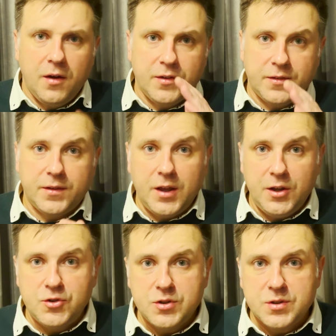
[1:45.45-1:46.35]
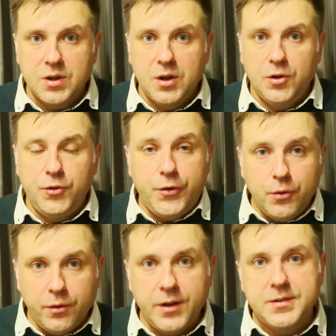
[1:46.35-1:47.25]
stages
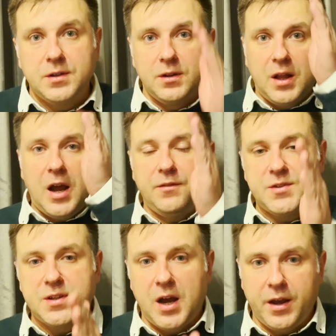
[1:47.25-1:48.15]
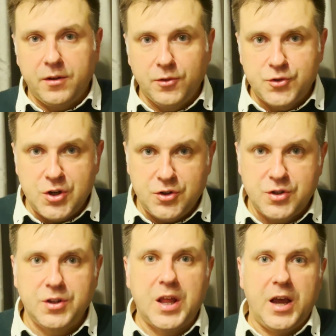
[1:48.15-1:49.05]
during the life cycle change
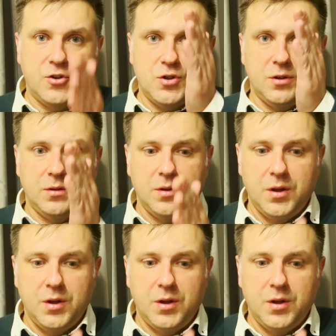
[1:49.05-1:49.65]
detection.